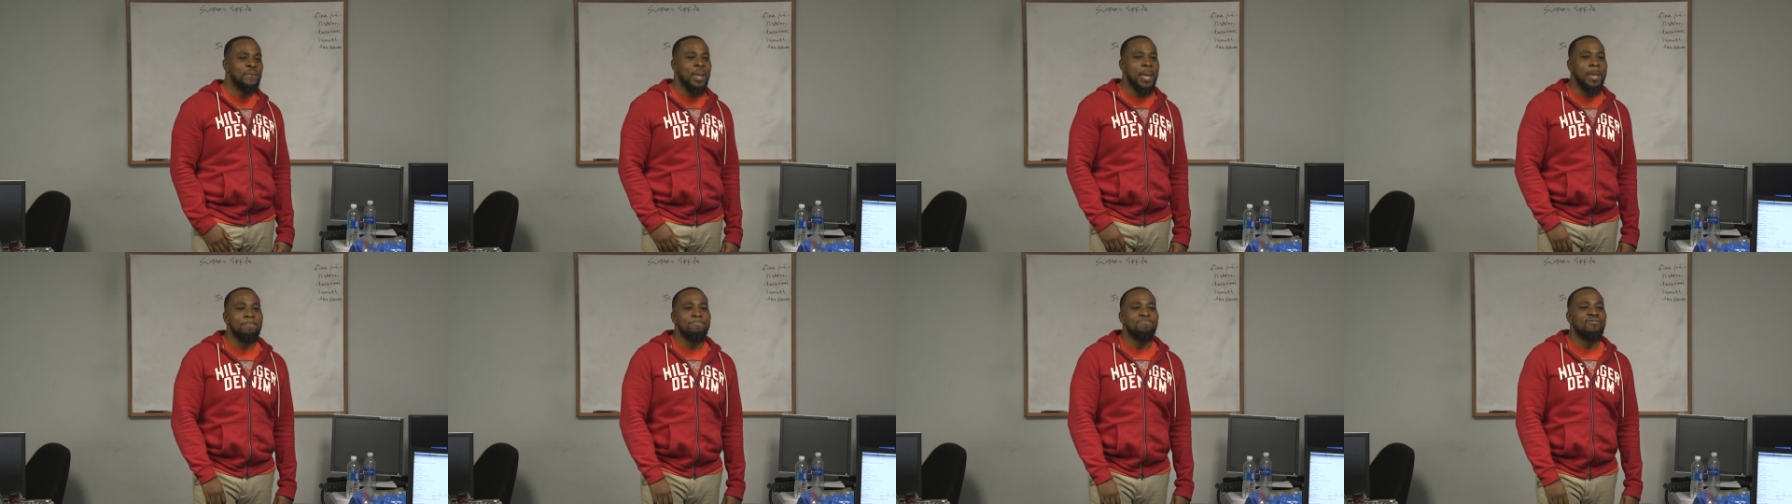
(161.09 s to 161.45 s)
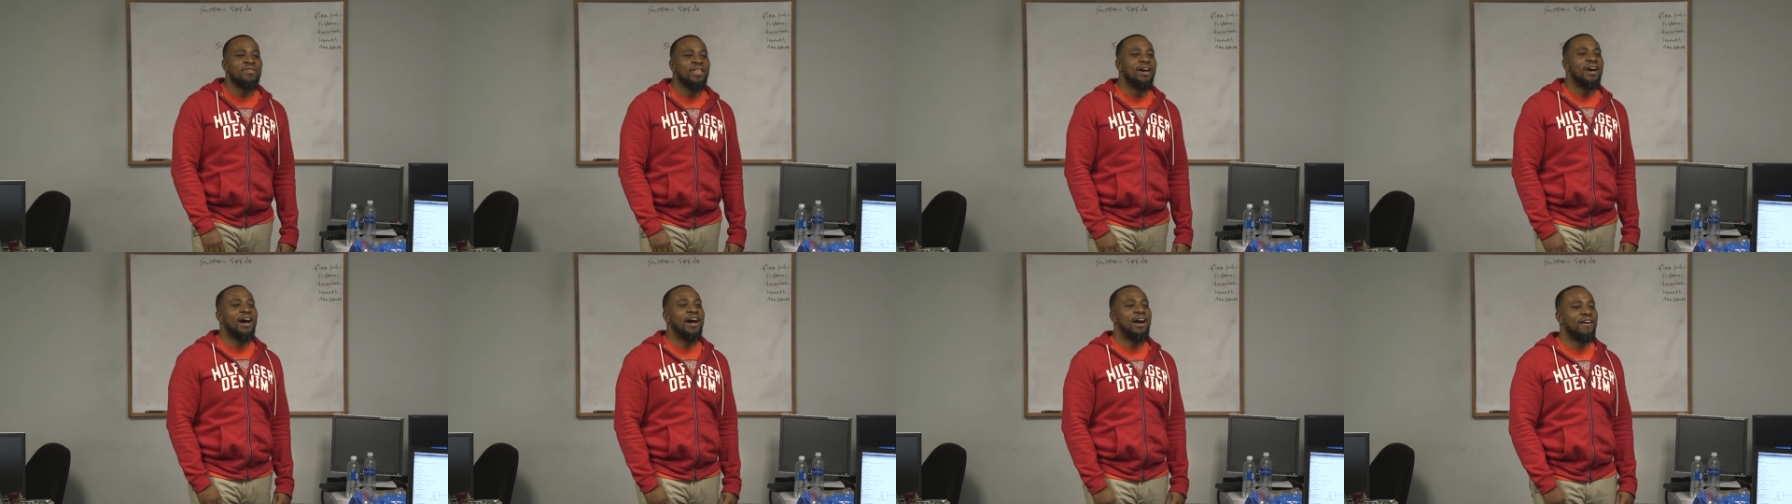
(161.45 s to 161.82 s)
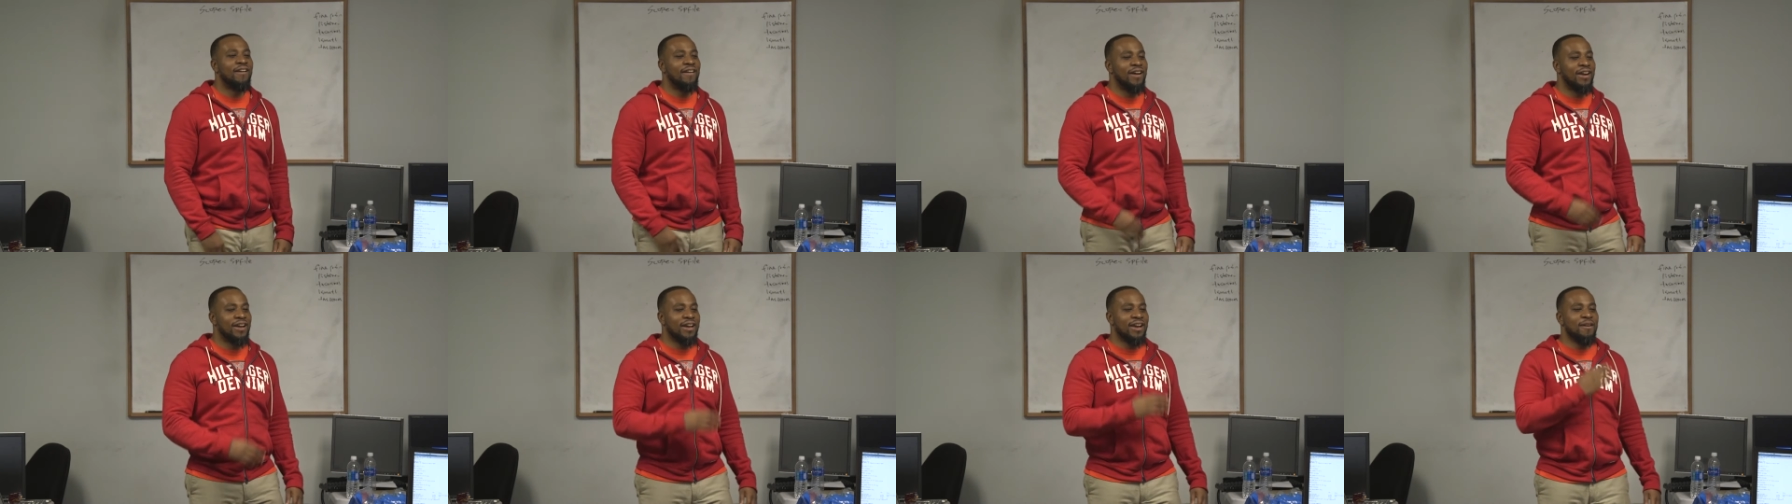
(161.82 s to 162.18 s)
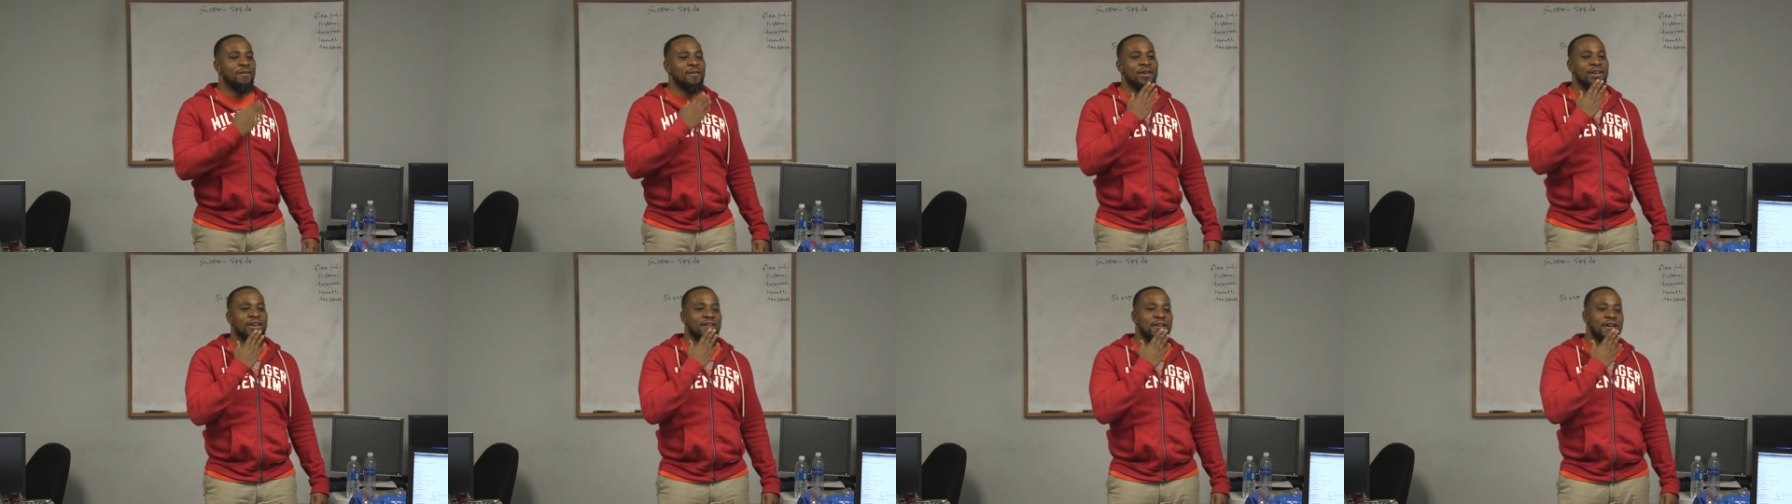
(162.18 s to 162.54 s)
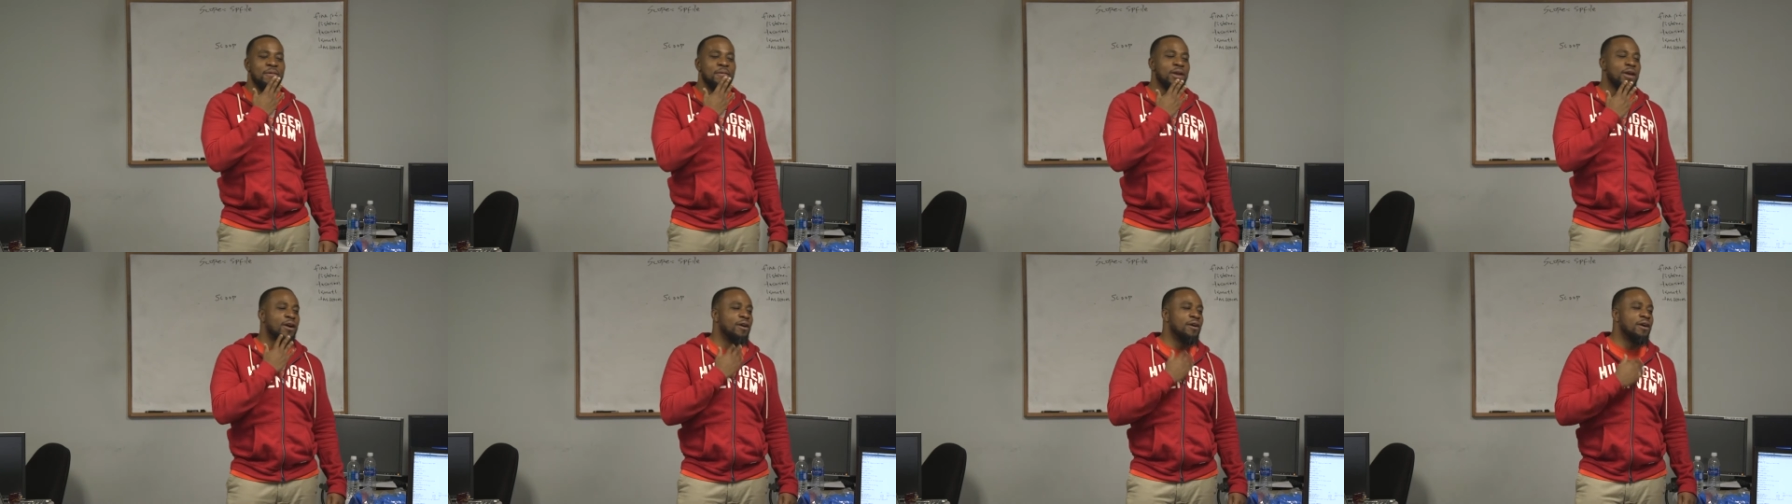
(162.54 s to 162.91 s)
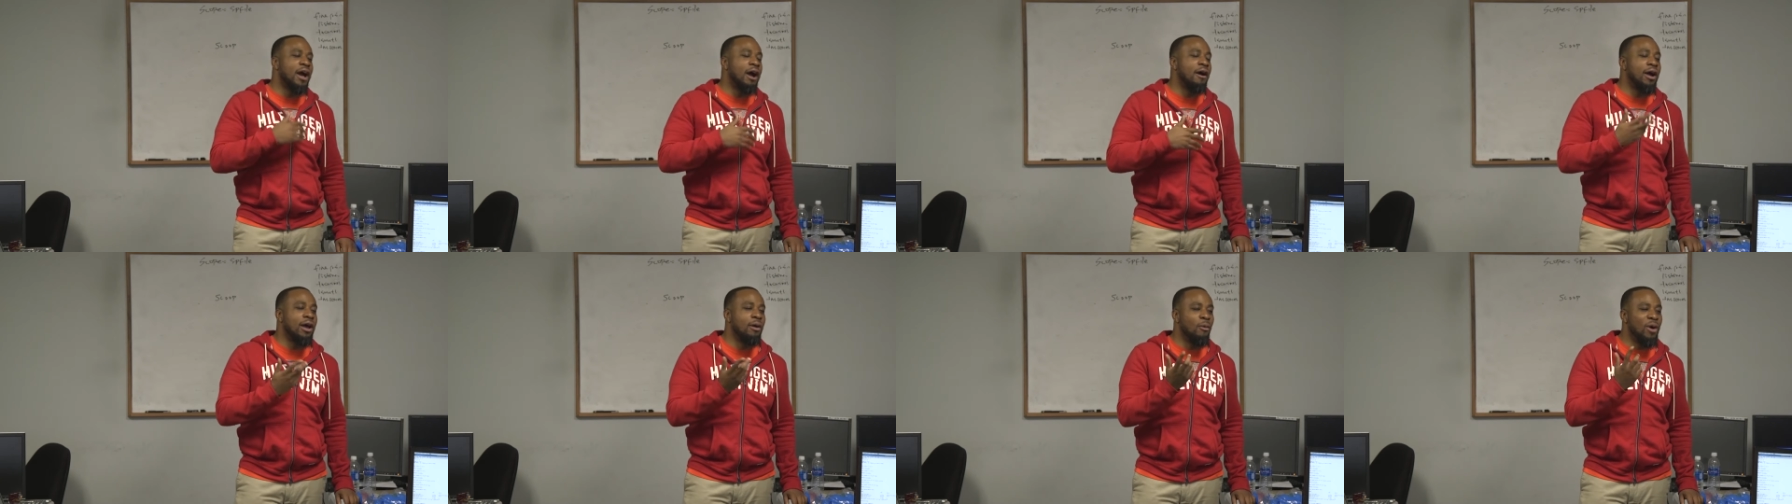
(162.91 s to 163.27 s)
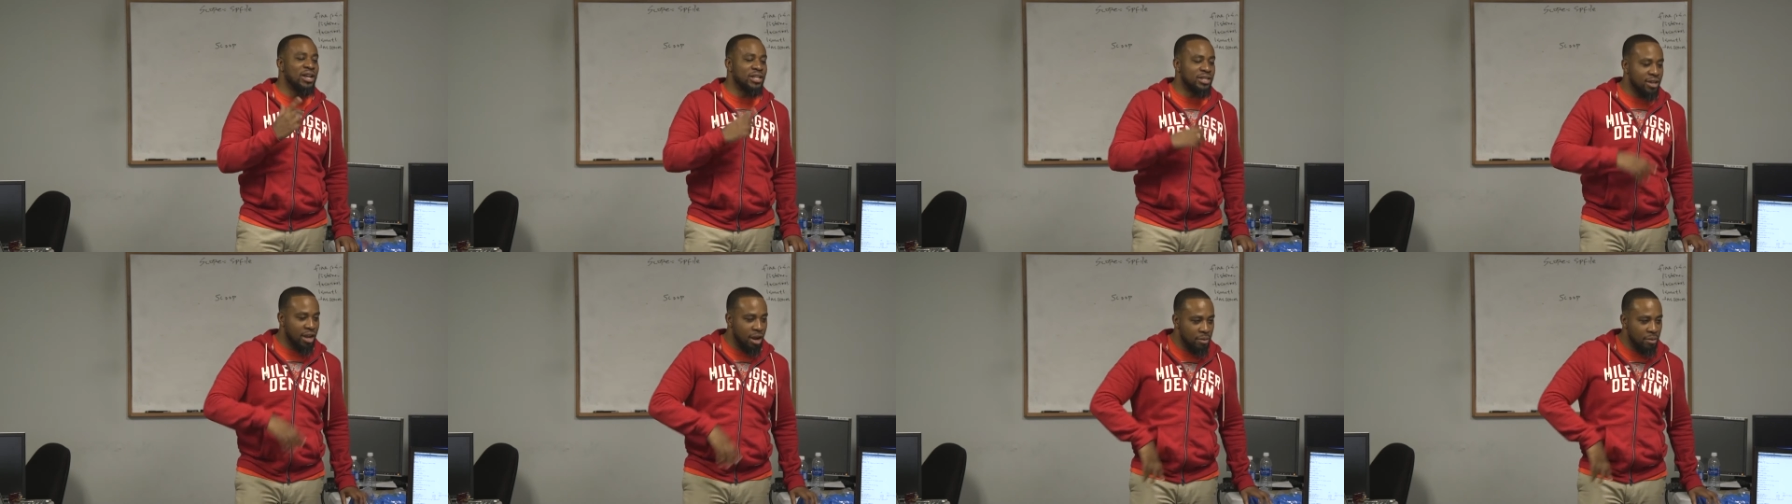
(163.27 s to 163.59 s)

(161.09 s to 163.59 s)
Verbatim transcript: Are you gay? All right, here we go. Here we go. All right, watch.